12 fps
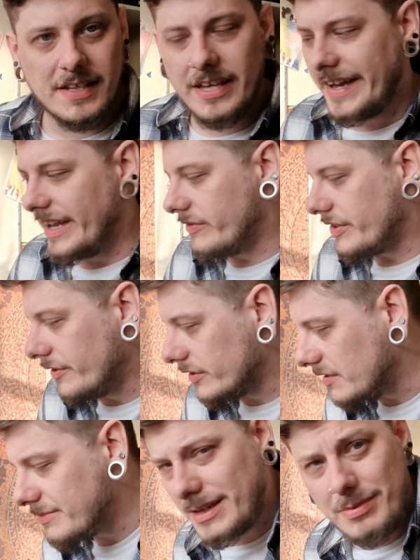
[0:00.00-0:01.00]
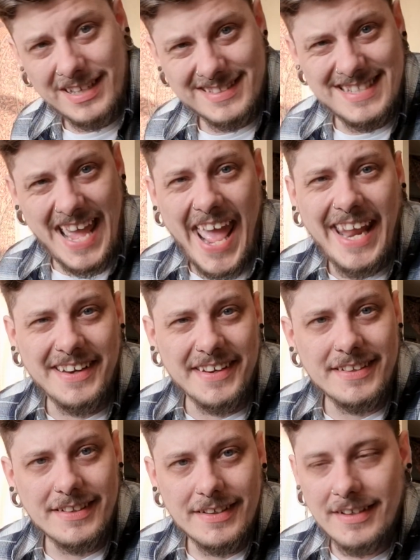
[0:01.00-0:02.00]
I never thought I'd make it past 10.
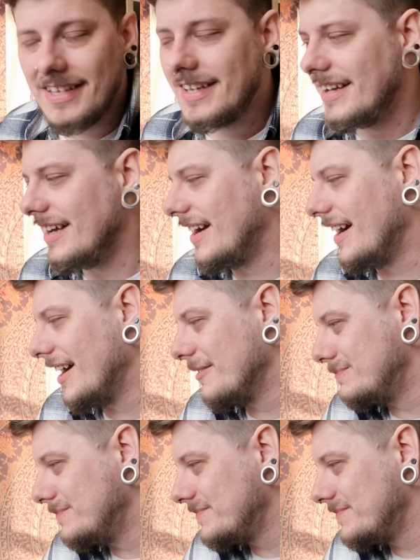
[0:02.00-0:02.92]
I